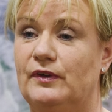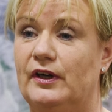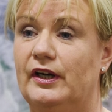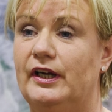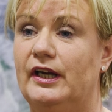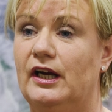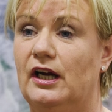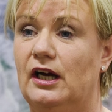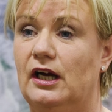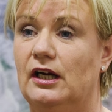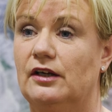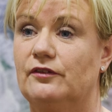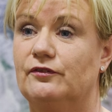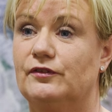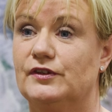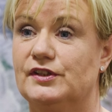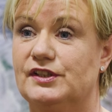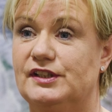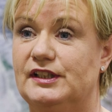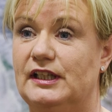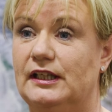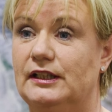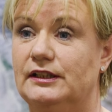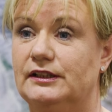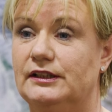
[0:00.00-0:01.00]
very hard for
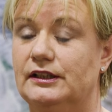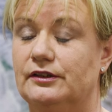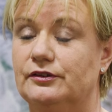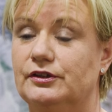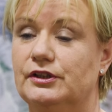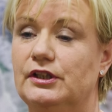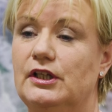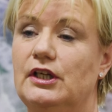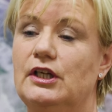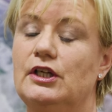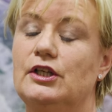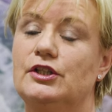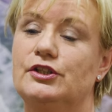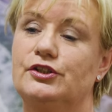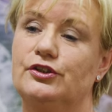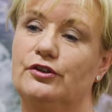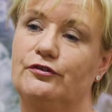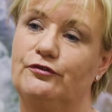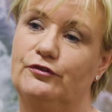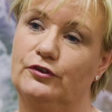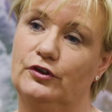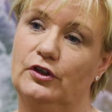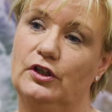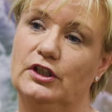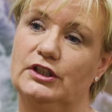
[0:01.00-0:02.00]
standout. So
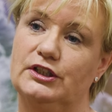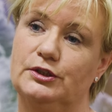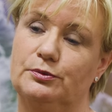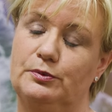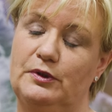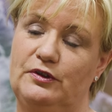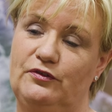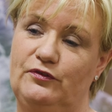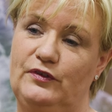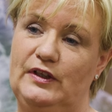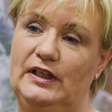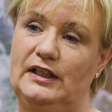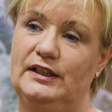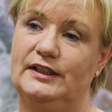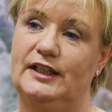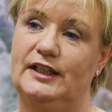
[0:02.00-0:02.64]
for us, we feel